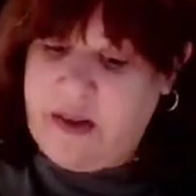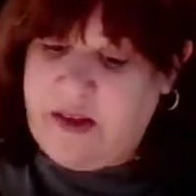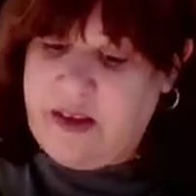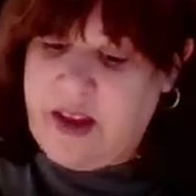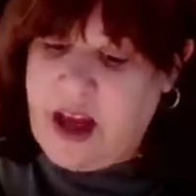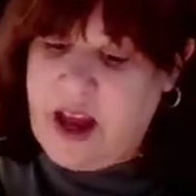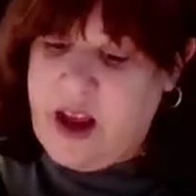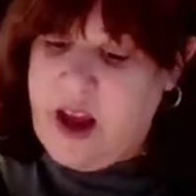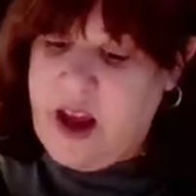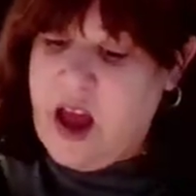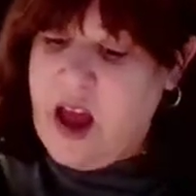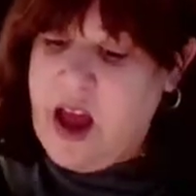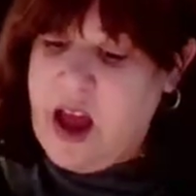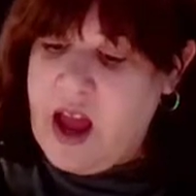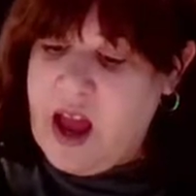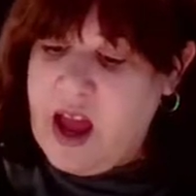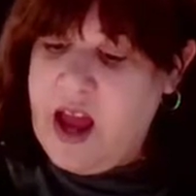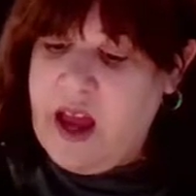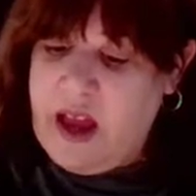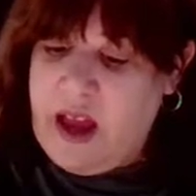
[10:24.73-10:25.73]
is that
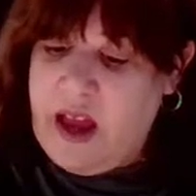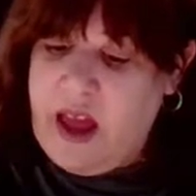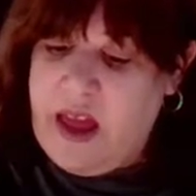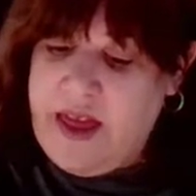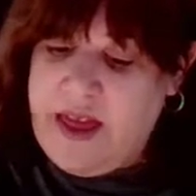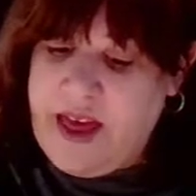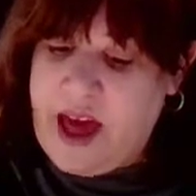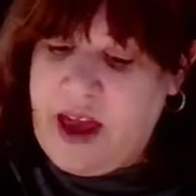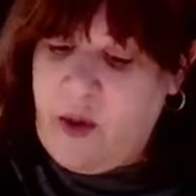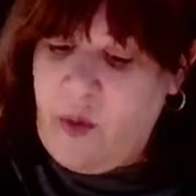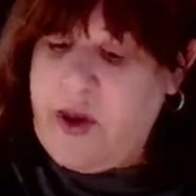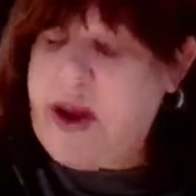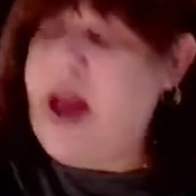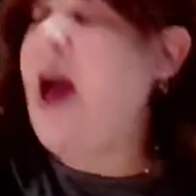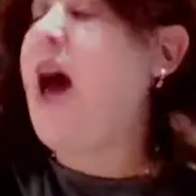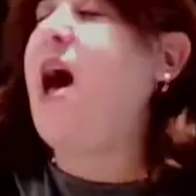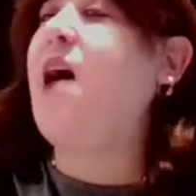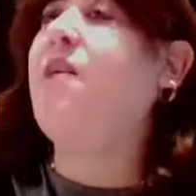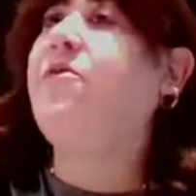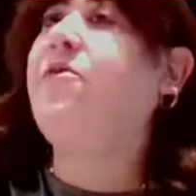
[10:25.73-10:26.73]
we
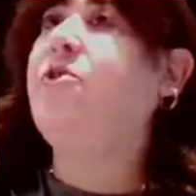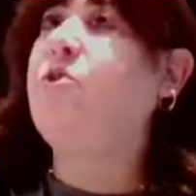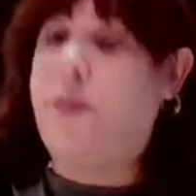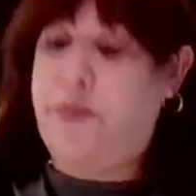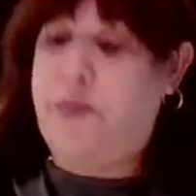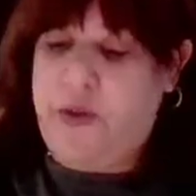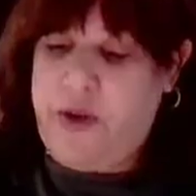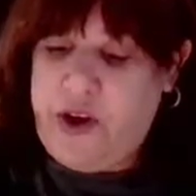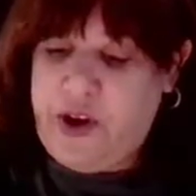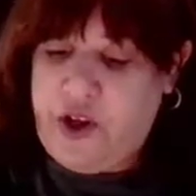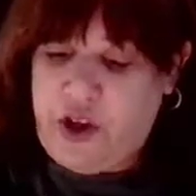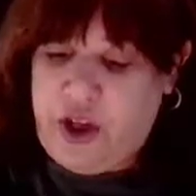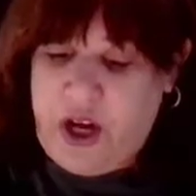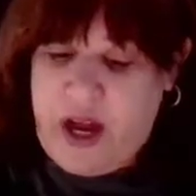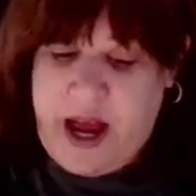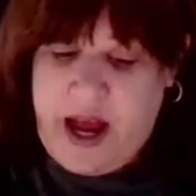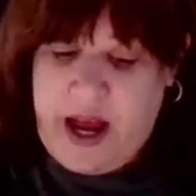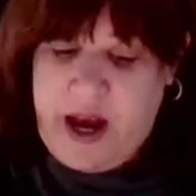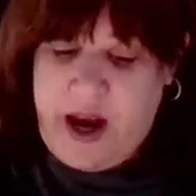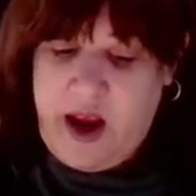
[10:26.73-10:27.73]
have to
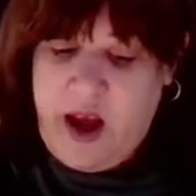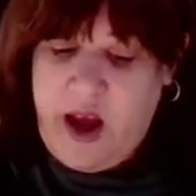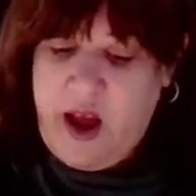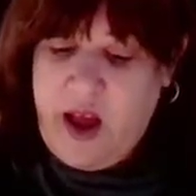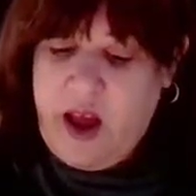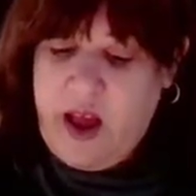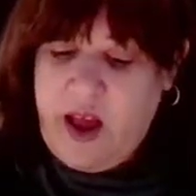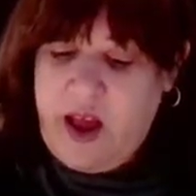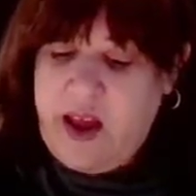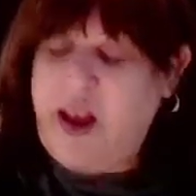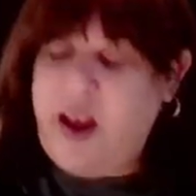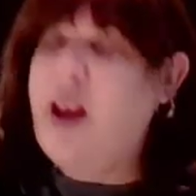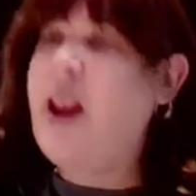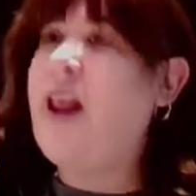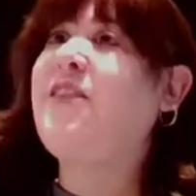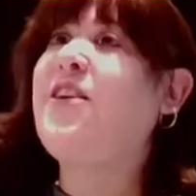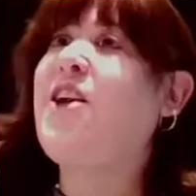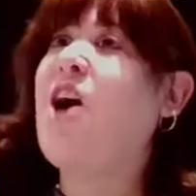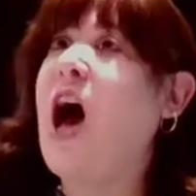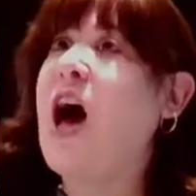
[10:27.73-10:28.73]
appreciate,
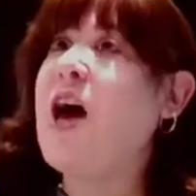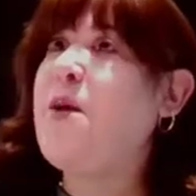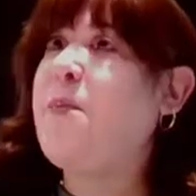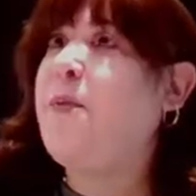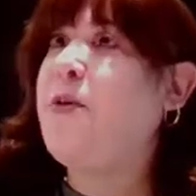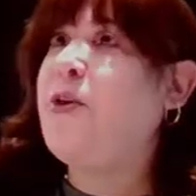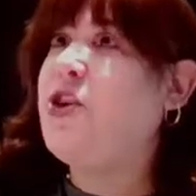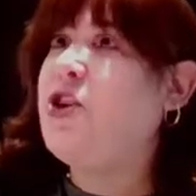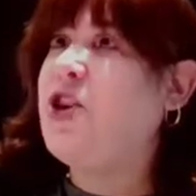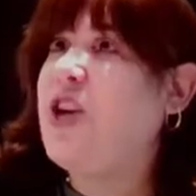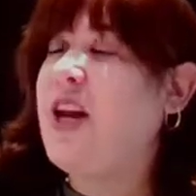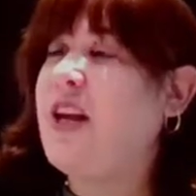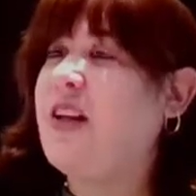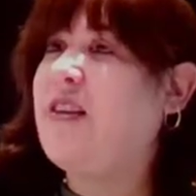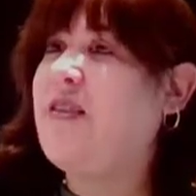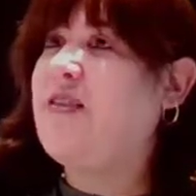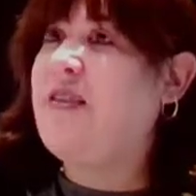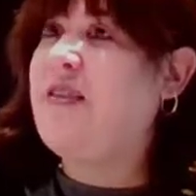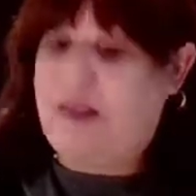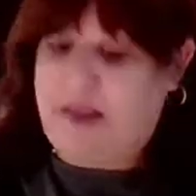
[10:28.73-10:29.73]
that God
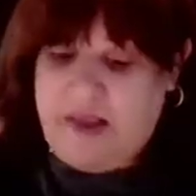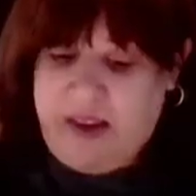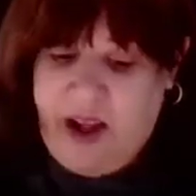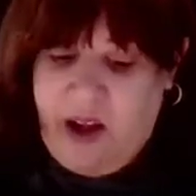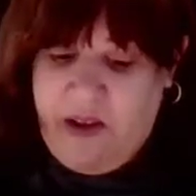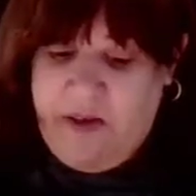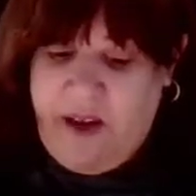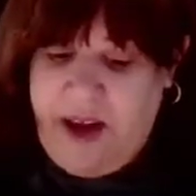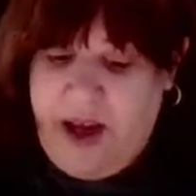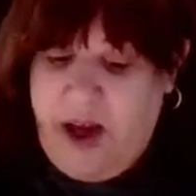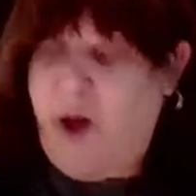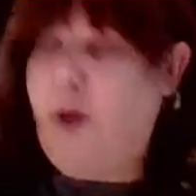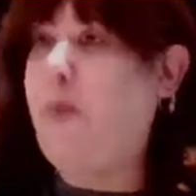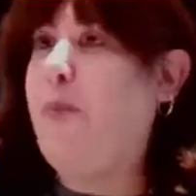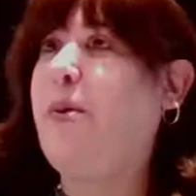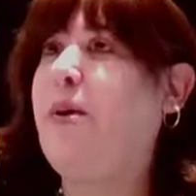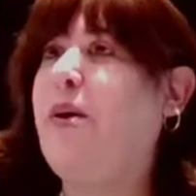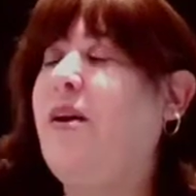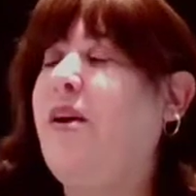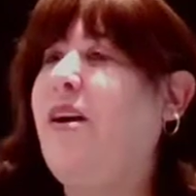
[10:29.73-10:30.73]
appreciates the
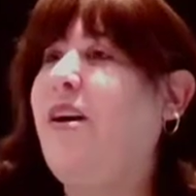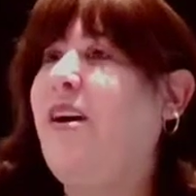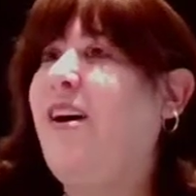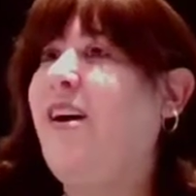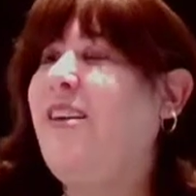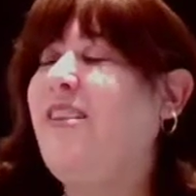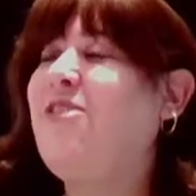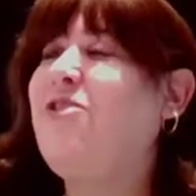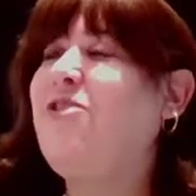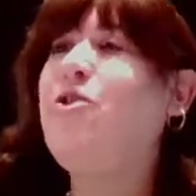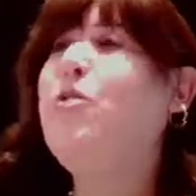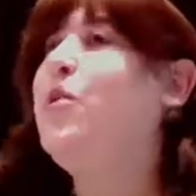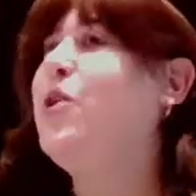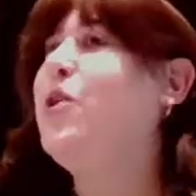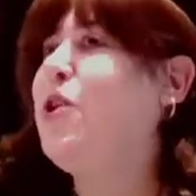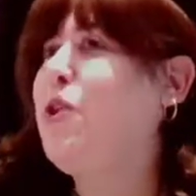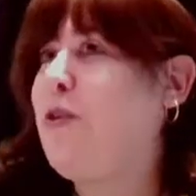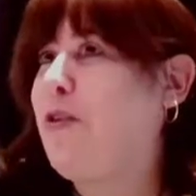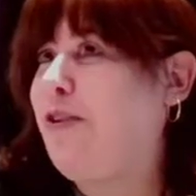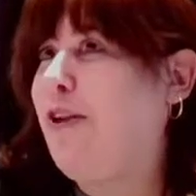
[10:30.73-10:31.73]
self-help,
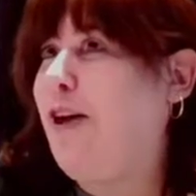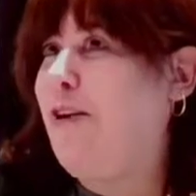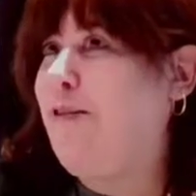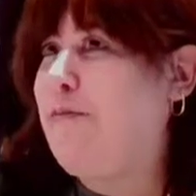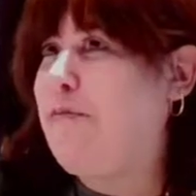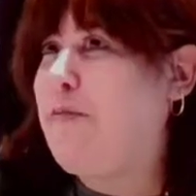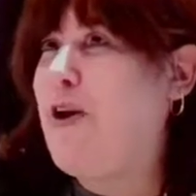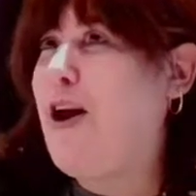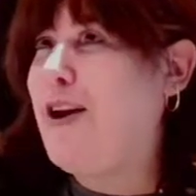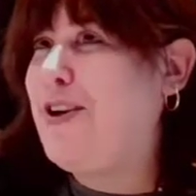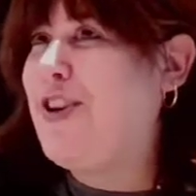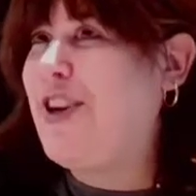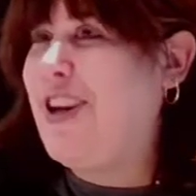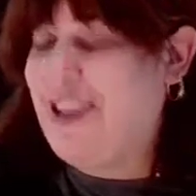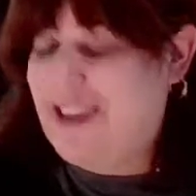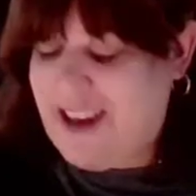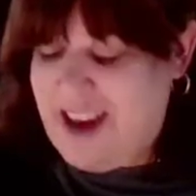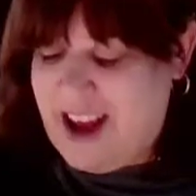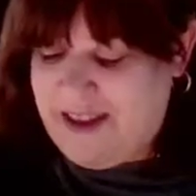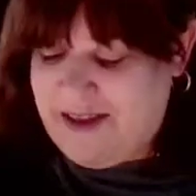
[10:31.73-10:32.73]
do-it-yourself
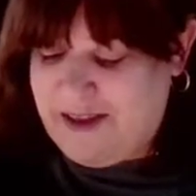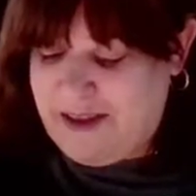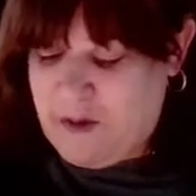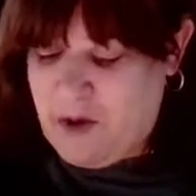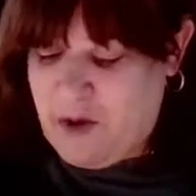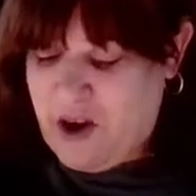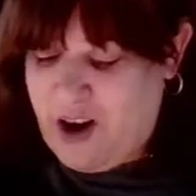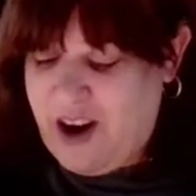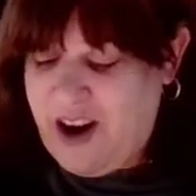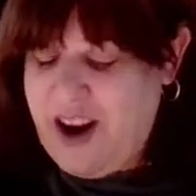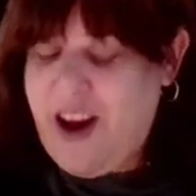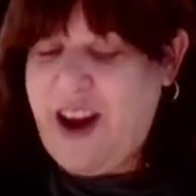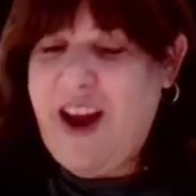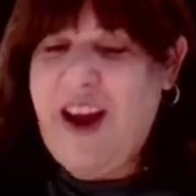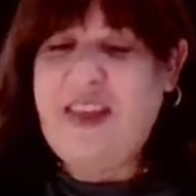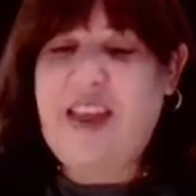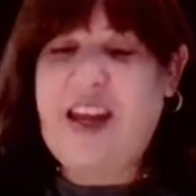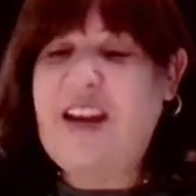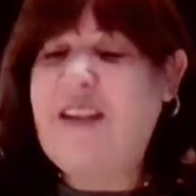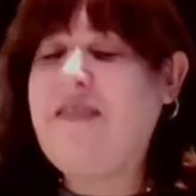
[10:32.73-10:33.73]
project, as it were.
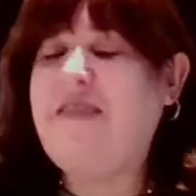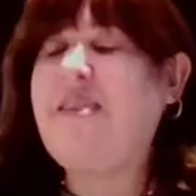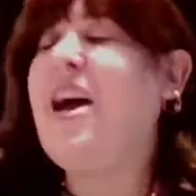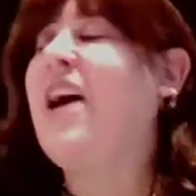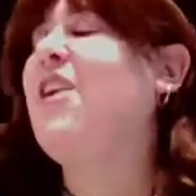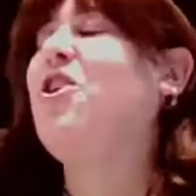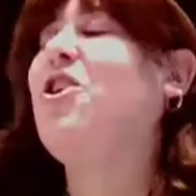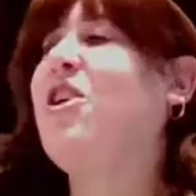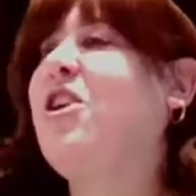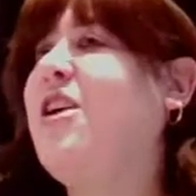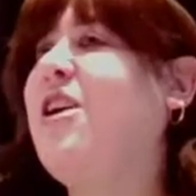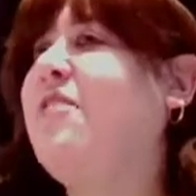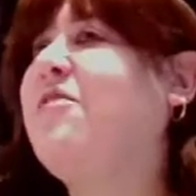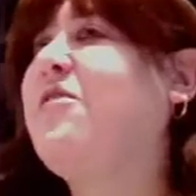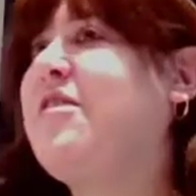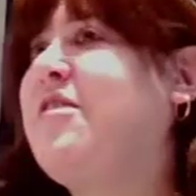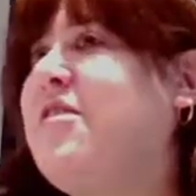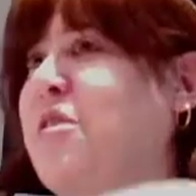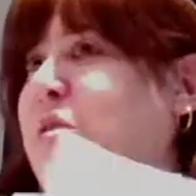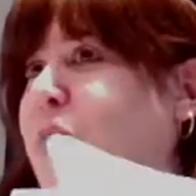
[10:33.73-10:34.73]
That it's not good enough
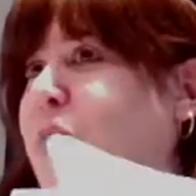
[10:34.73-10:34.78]
to sit